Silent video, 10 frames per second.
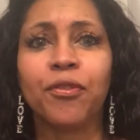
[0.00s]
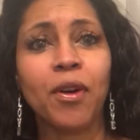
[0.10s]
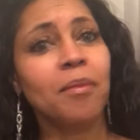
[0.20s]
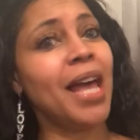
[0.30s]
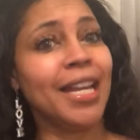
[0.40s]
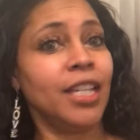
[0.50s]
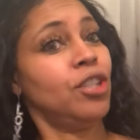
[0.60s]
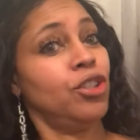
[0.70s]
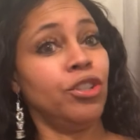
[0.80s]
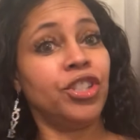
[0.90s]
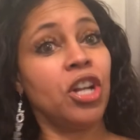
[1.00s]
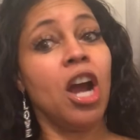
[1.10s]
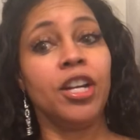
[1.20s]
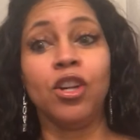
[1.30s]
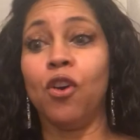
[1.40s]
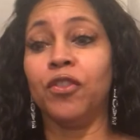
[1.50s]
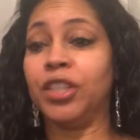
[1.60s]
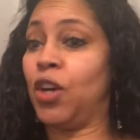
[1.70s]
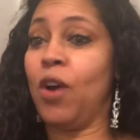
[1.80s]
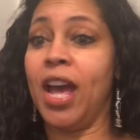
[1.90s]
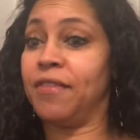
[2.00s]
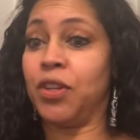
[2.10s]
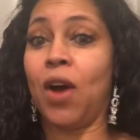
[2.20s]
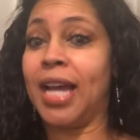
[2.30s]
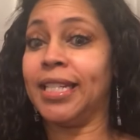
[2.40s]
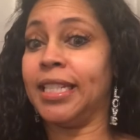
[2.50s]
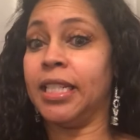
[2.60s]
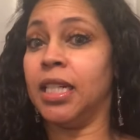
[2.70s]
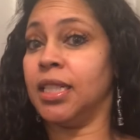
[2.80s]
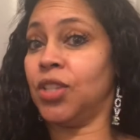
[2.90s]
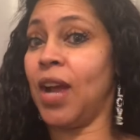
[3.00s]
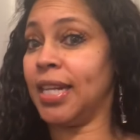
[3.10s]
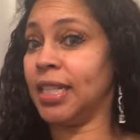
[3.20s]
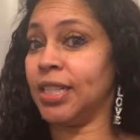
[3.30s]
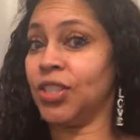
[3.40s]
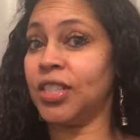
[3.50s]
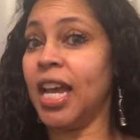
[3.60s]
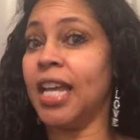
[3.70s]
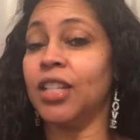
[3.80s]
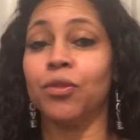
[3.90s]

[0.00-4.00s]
from like you're starting over and don't have no idea of trying to understand.